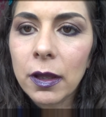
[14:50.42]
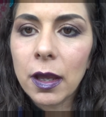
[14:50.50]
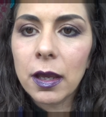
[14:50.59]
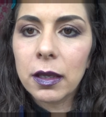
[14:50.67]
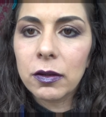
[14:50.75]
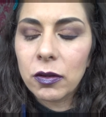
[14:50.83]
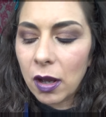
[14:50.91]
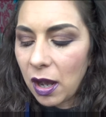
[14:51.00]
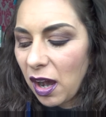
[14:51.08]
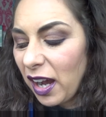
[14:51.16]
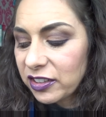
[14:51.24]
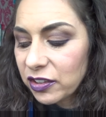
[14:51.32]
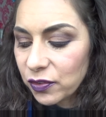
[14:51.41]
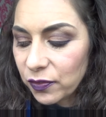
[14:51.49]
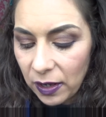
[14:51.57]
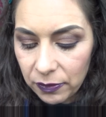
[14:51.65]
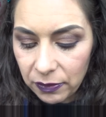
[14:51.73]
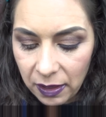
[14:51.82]
And I just
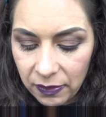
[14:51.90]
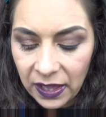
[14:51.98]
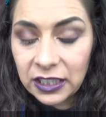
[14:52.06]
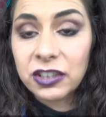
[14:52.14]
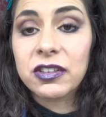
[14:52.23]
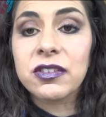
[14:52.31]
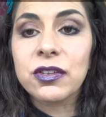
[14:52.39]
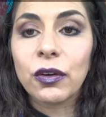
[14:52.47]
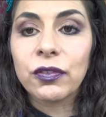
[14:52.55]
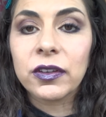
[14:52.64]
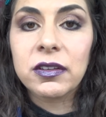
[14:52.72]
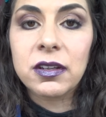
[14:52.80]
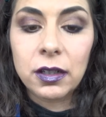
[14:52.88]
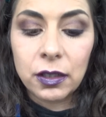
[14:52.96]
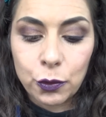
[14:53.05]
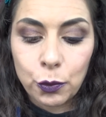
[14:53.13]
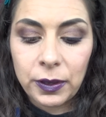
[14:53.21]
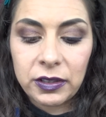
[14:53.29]
found that just softened it a
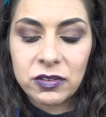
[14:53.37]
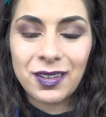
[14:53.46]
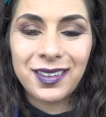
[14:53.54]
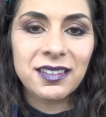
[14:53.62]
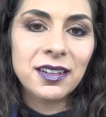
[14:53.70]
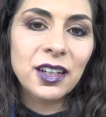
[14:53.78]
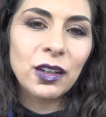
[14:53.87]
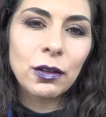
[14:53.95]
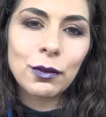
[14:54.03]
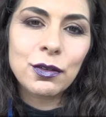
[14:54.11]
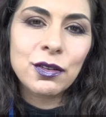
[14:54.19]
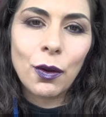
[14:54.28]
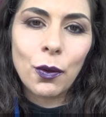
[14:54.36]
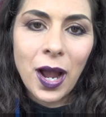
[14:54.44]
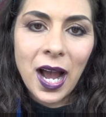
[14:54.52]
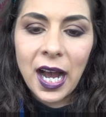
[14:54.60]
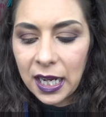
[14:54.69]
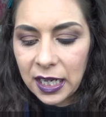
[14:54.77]
little bit, so it didn't look so
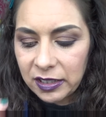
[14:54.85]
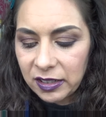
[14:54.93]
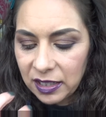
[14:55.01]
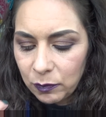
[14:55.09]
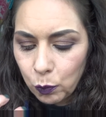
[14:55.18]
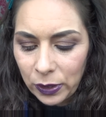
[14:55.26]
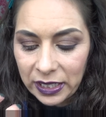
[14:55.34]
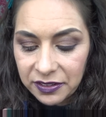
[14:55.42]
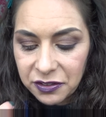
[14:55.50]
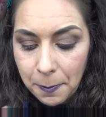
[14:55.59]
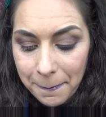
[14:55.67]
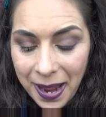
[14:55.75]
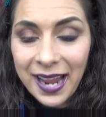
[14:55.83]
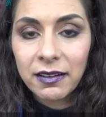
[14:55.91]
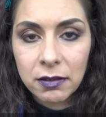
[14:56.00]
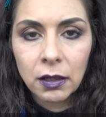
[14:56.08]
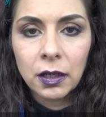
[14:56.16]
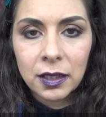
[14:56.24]
hard. And when it's
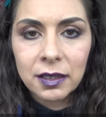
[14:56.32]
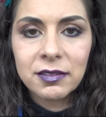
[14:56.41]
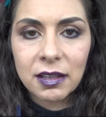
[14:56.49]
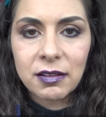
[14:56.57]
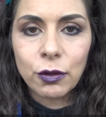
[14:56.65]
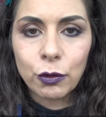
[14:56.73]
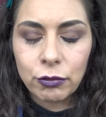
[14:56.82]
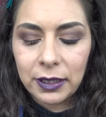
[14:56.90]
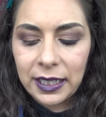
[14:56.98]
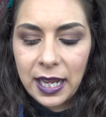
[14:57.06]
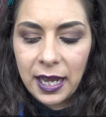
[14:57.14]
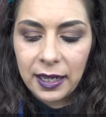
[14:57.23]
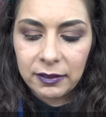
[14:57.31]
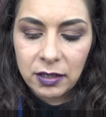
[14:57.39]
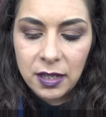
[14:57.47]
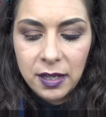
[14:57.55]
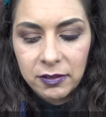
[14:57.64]
matte, does look really hard.